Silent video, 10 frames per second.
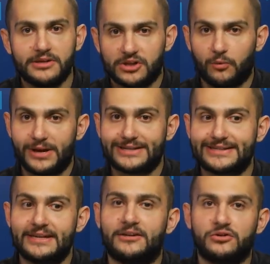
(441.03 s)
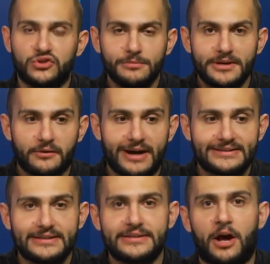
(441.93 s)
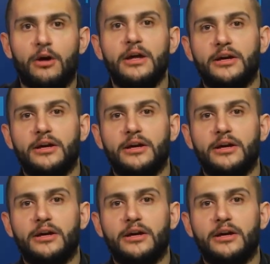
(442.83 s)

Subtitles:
so we are seeing consumer devices now